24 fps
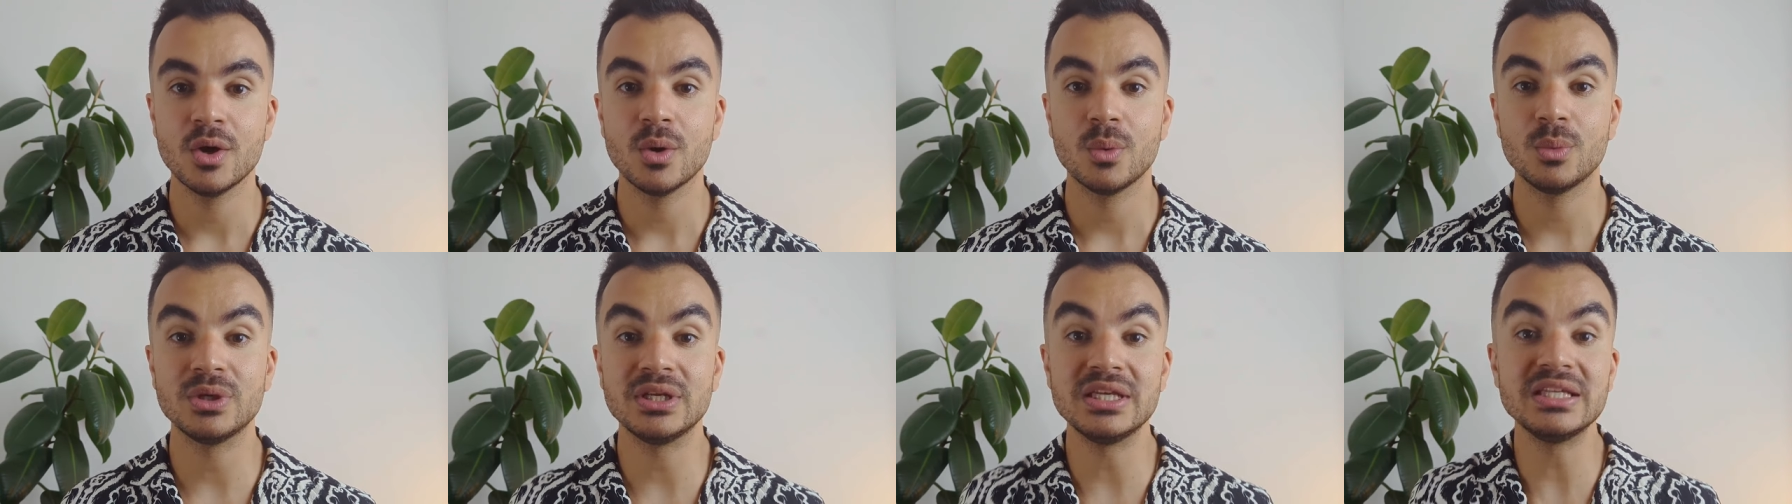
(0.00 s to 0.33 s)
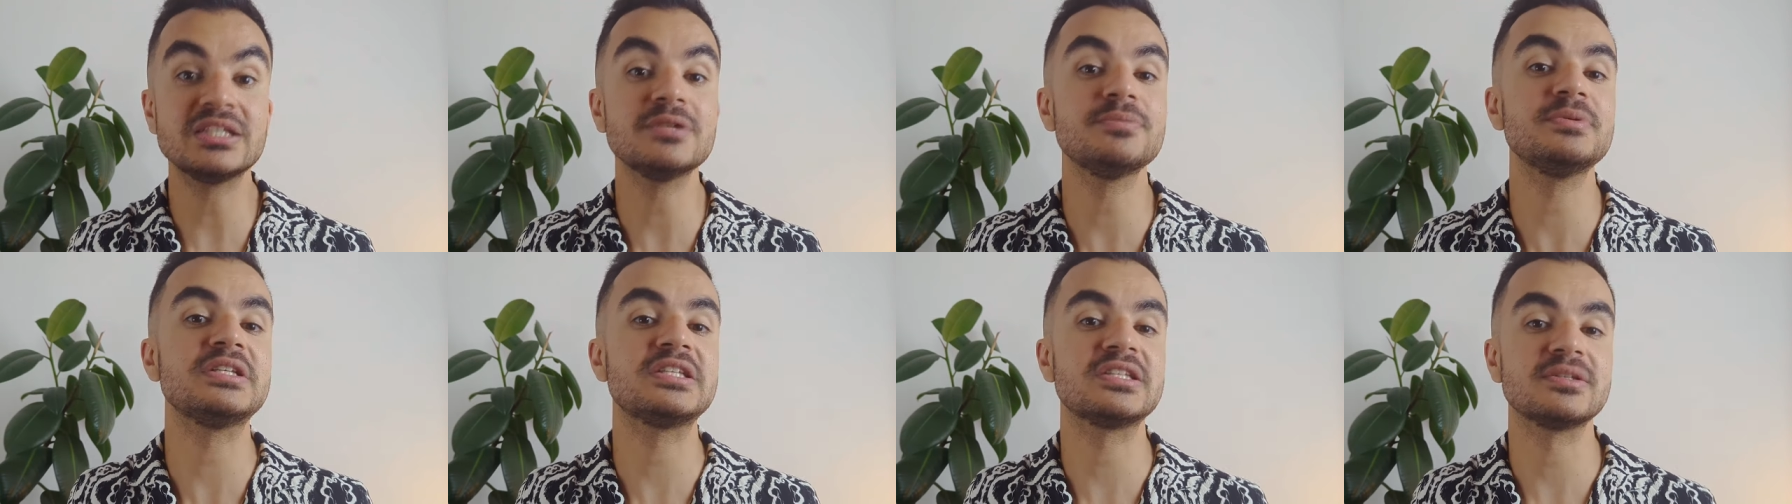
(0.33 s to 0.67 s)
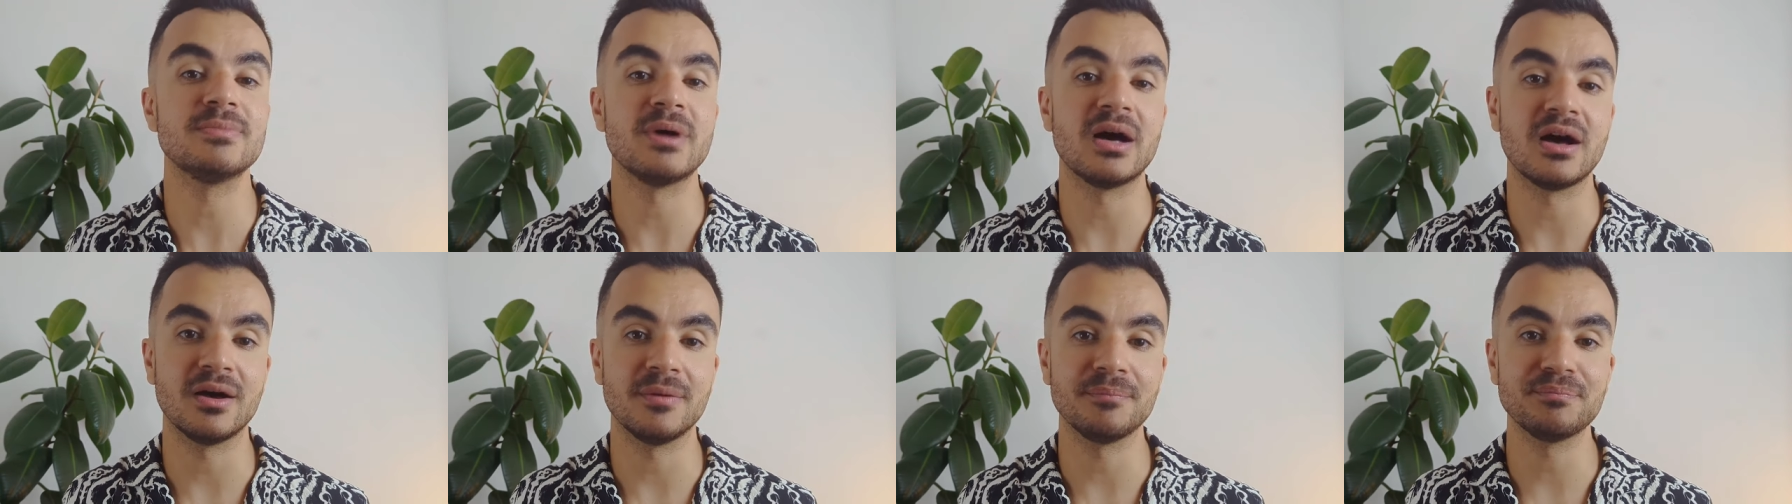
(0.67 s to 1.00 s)
We need to be
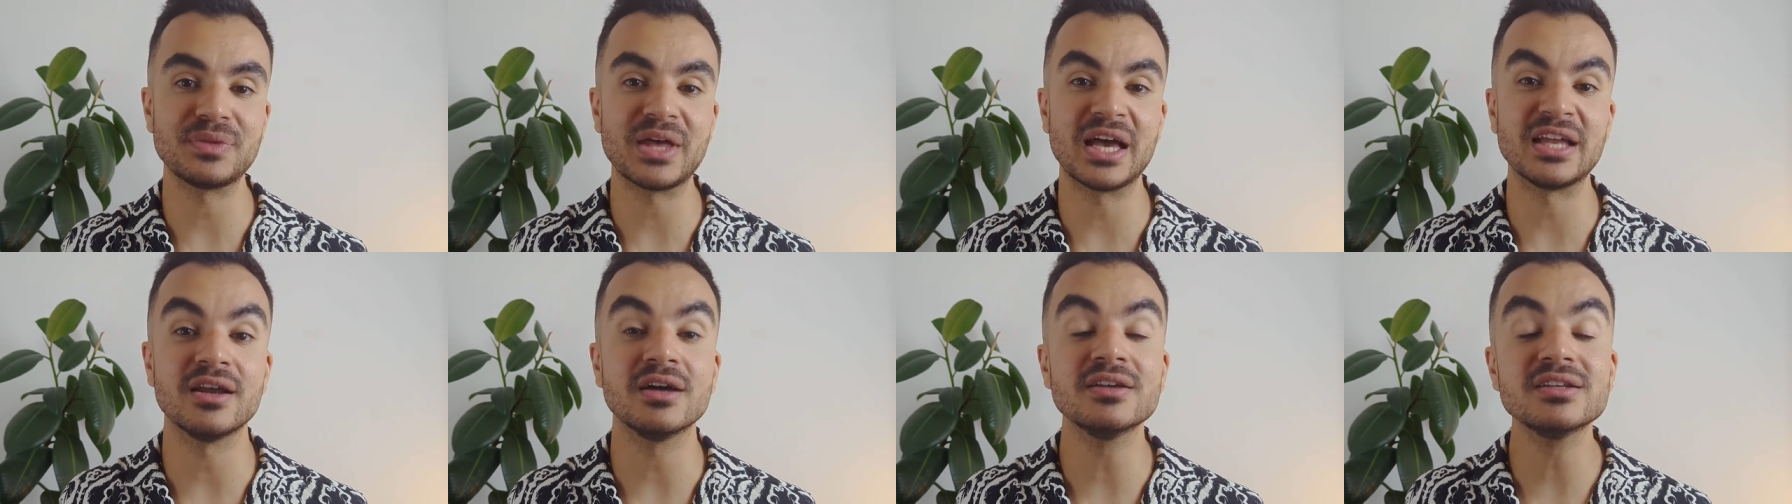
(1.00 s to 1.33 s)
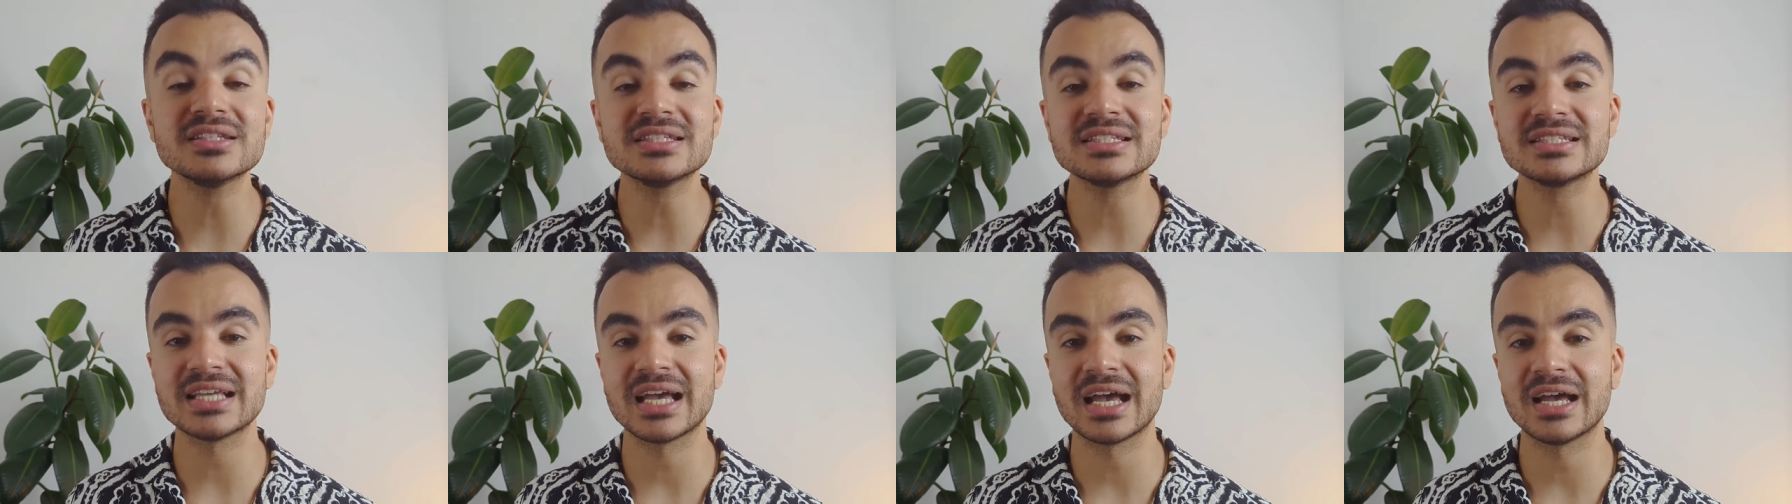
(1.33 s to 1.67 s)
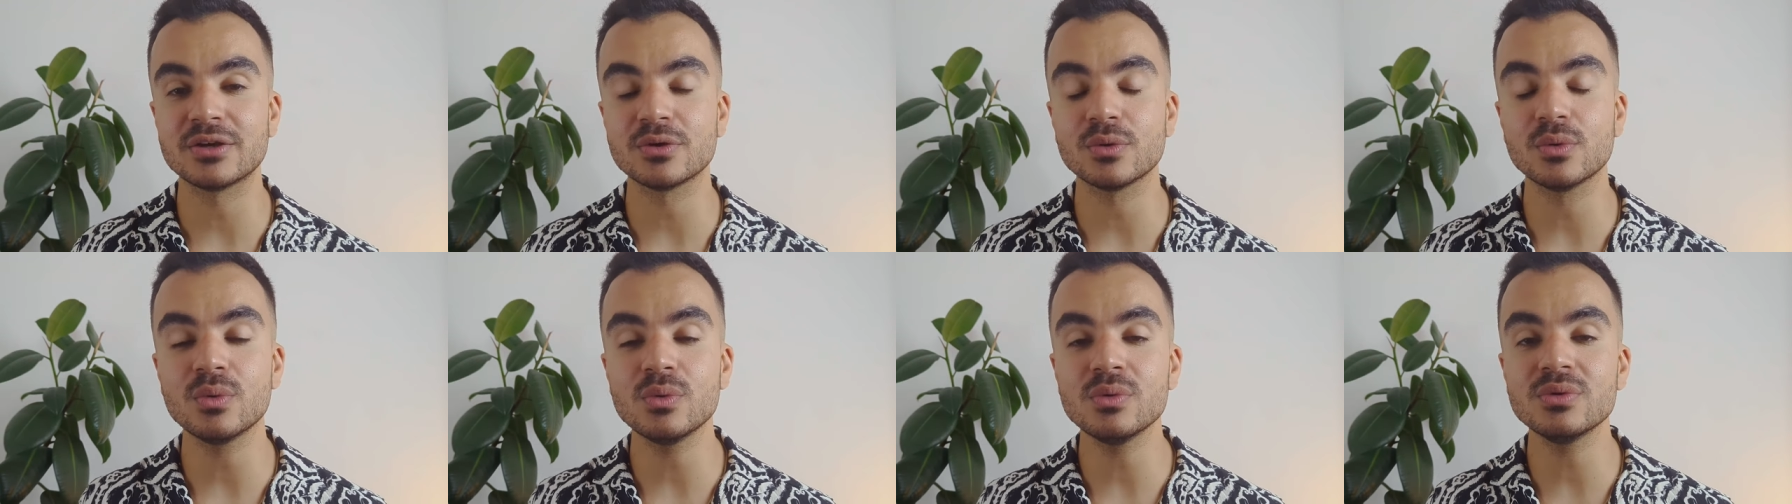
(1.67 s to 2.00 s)
smart and
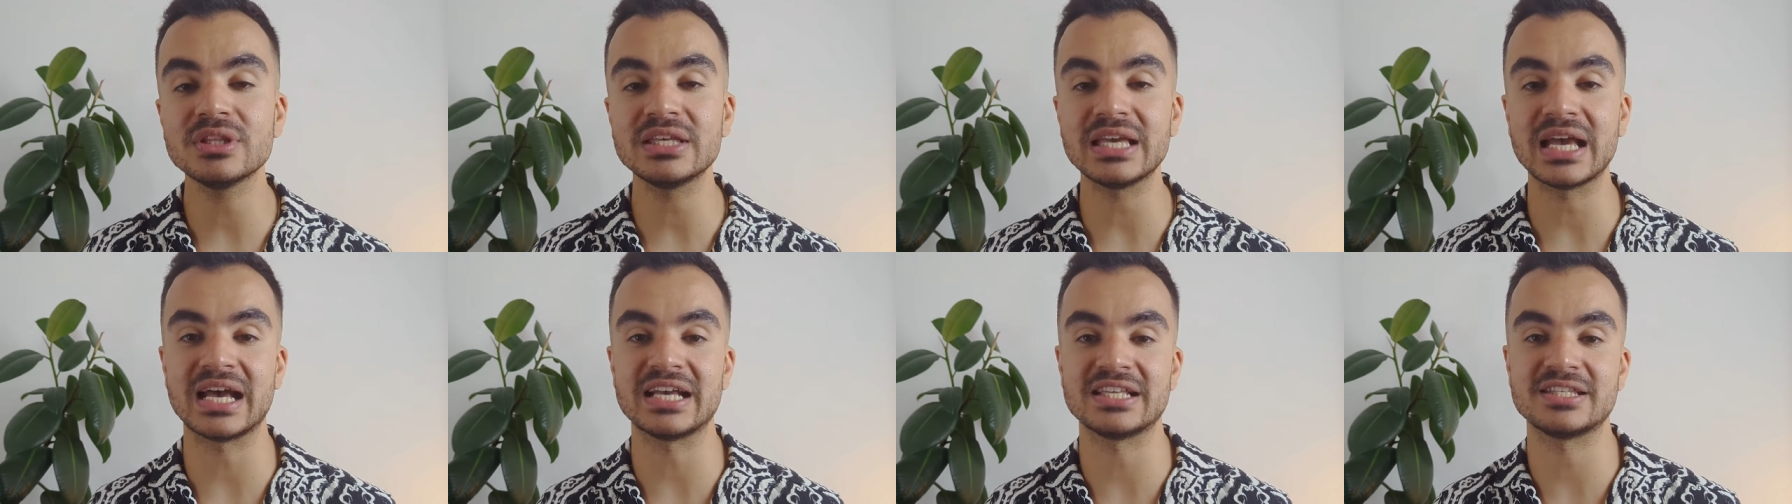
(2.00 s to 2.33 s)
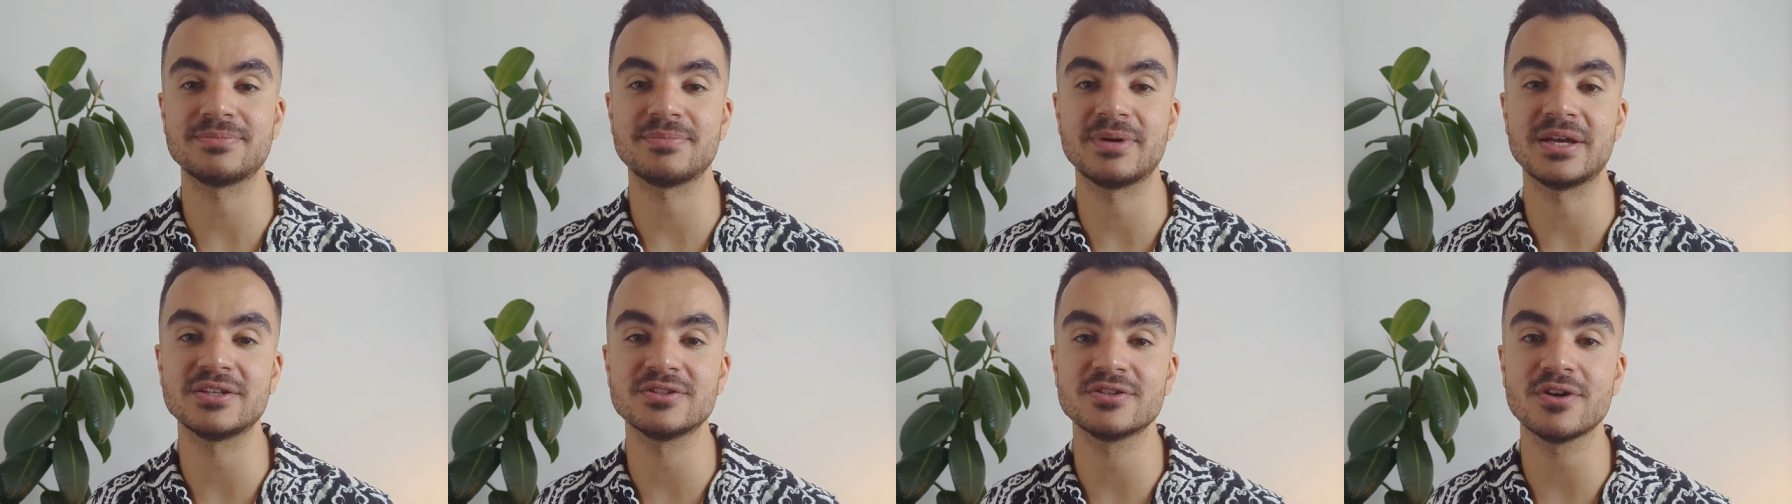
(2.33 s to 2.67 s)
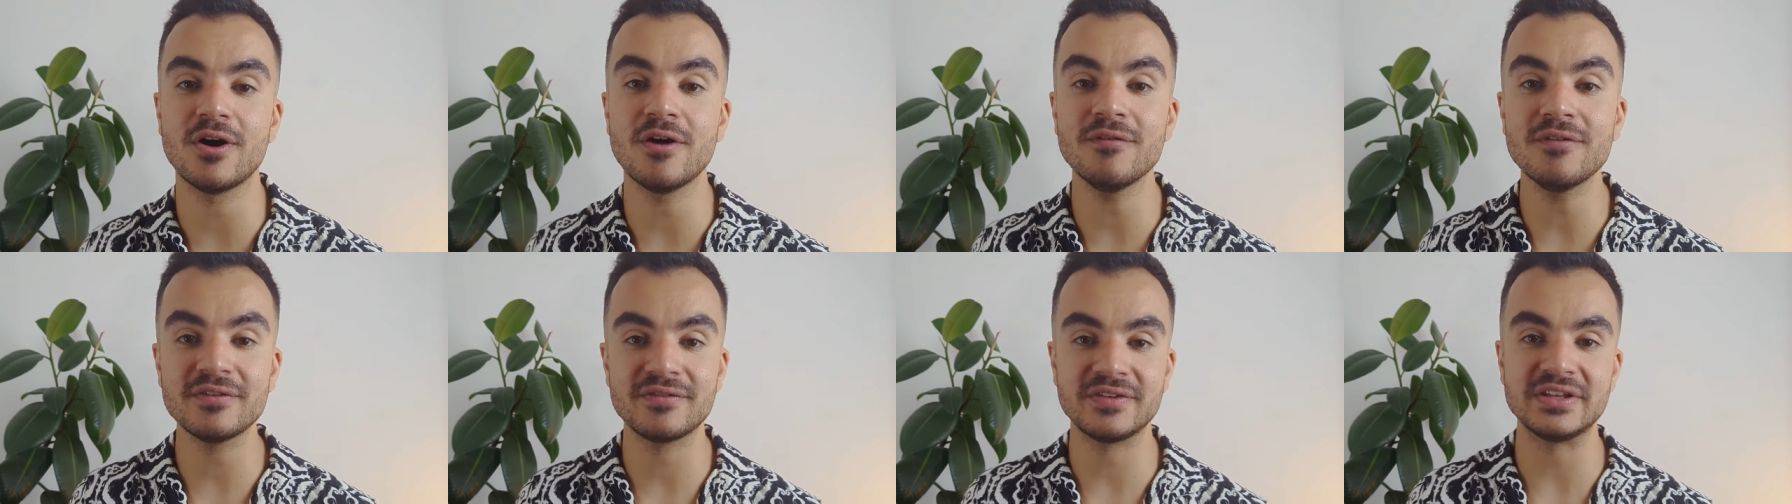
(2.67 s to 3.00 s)
understand all the aspects
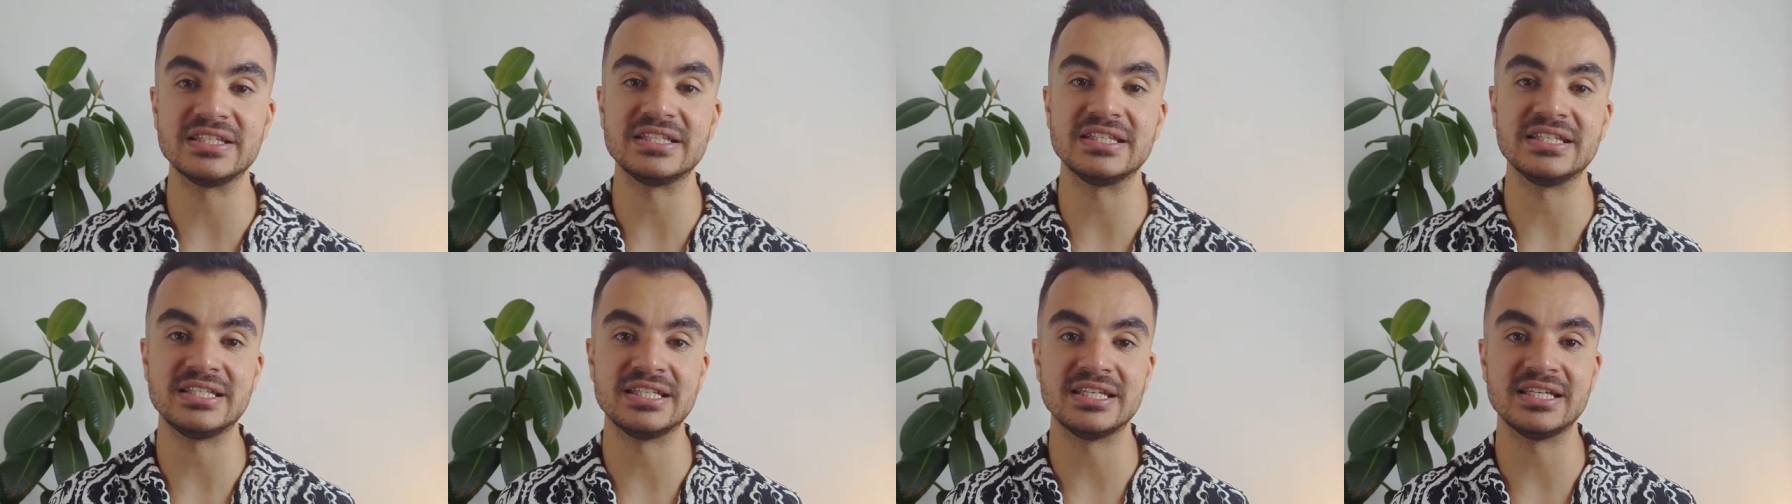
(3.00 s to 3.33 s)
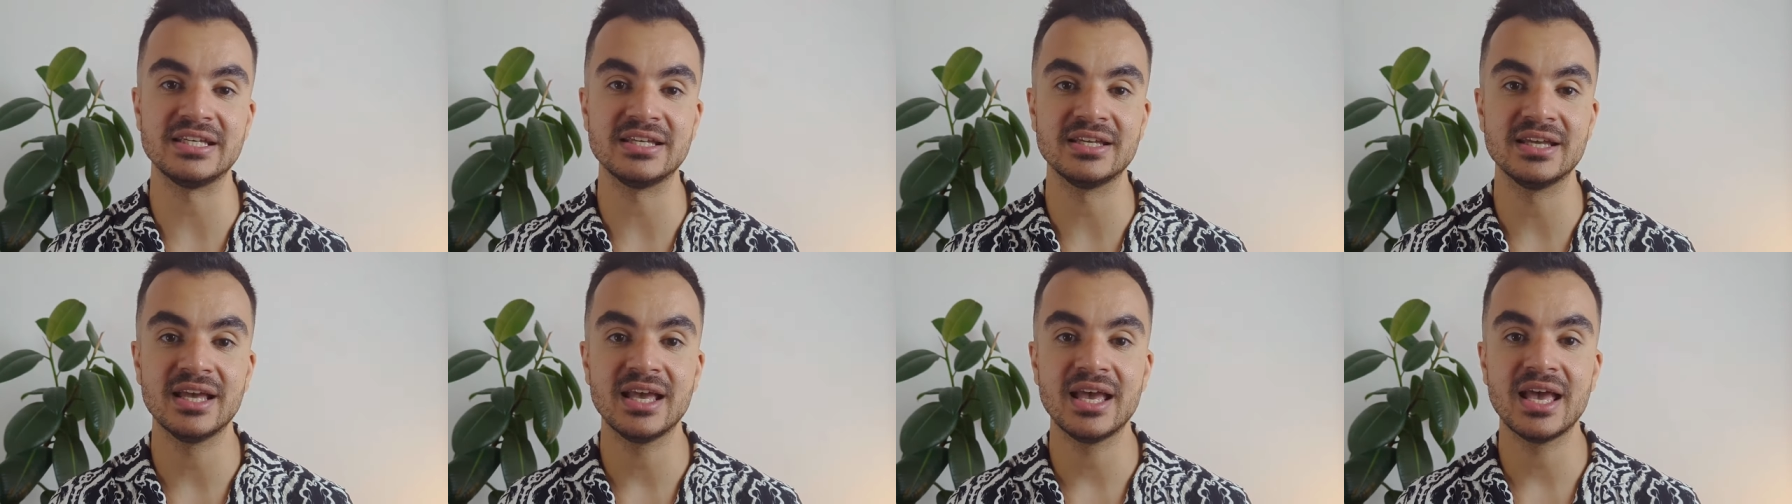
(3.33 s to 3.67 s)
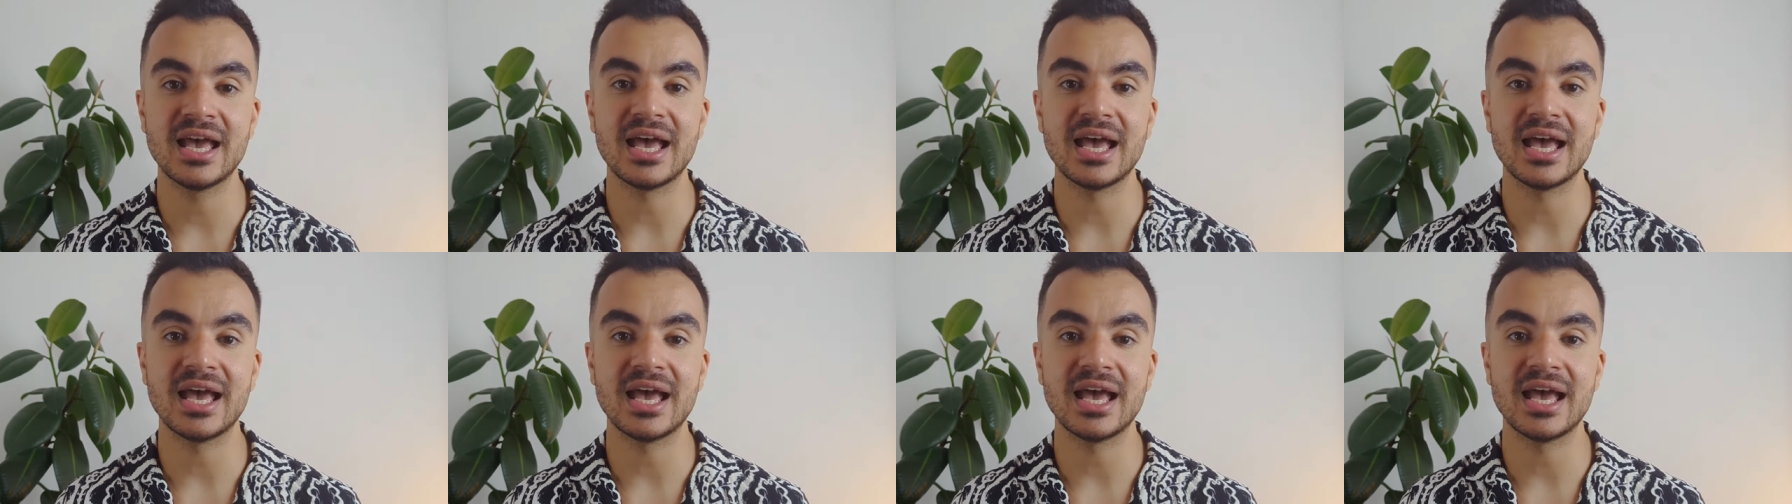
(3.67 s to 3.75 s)
of a VCT